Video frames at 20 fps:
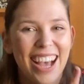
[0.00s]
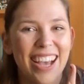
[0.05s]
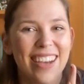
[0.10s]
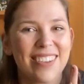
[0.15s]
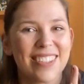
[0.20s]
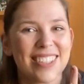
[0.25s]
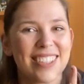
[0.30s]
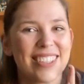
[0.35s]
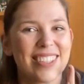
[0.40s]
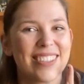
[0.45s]
I
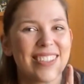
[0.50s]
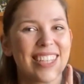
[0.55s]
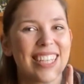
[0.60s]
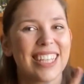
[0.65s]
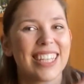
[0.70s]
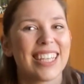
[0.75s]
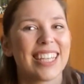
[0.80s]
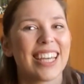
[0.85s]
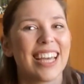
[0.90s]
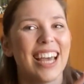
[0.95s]
was
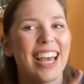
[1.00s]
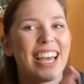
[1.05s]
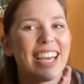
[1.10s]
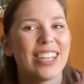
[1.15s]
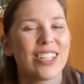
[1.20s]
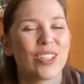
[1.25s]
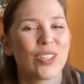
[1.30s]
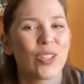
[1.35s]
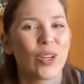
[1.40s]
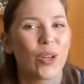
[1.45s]
doing a
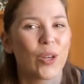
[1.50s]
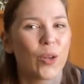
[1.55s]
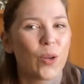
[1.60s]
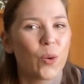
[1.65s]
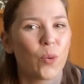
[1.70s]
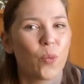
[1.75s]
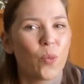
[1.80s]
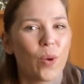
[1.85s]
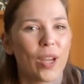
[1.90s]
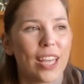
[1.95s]
show
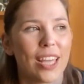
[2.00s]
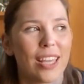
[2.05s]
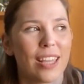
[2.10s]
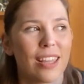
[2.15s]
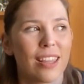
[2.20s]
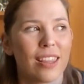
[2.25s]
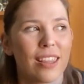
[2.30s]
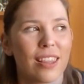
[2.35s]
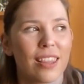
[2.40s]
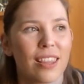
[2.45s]

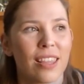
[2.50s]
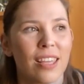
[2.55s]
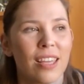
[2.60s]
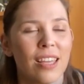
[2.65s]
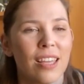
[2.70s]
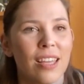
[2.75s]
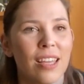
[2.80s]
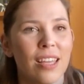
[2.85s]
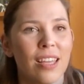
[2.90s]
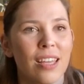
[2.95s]
with,
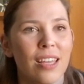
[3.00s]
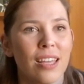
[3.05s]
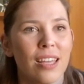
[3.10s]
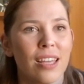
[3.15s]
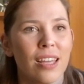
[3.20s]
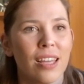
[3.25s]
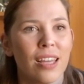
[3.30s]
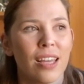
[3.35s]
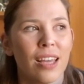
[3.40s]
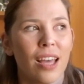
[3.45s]

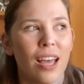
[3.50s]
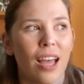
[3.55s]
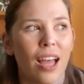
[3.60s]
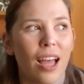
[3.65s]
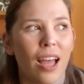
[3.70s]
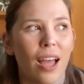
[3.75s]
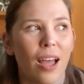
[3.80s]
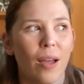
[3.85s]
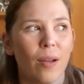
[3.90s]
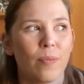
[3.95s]

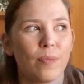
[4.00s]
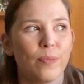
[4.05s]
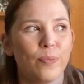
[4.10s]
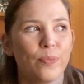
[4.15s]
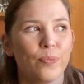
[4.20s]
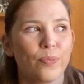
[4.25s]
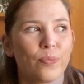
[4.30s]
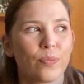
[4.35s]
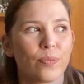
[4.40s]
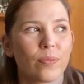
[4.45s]
um,
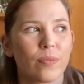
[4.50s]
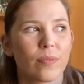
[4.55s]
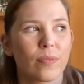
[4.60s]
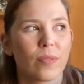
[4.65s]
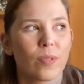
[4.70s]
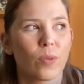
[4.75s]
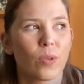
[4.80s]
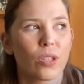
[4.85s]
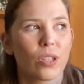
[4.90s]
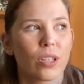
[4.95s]

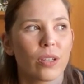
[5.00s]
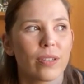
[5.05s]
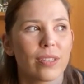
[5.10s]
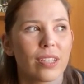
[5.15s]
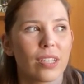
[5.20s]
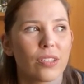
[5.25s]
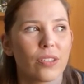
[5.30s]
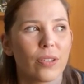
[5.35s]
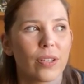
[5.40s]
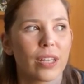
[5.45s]
what show was
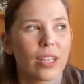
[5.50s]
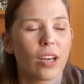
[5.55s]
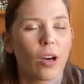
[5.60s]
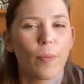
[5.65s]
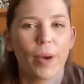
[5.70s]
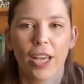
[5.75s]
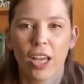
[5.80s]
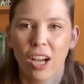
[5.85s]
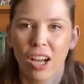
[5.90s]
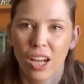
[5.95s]
I doing? Oh
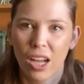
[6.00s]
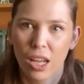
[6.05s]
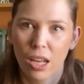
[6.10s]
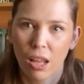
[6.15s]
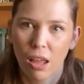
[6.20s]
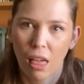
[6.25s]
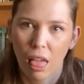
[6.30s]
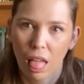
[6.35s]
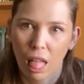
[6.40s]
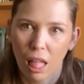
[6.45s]
my
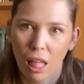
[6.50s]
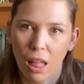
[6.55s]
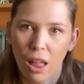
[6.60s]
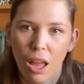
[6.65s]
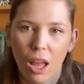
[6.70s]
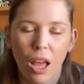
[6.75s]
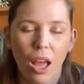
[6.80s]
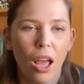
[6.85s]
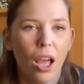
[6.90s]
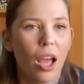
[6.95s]

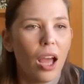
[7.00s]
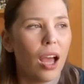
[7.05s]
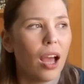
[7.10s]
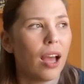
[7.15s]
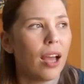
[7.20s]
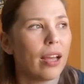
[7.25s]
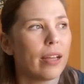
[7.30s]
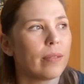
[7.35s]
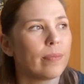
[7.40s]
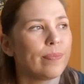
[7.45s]

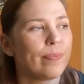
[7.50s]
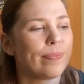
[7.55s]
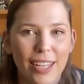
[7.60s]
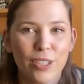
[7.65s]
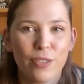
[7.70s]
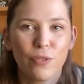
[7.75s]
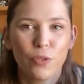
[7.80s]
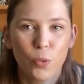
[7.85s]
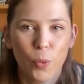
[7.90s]
God. Um, end of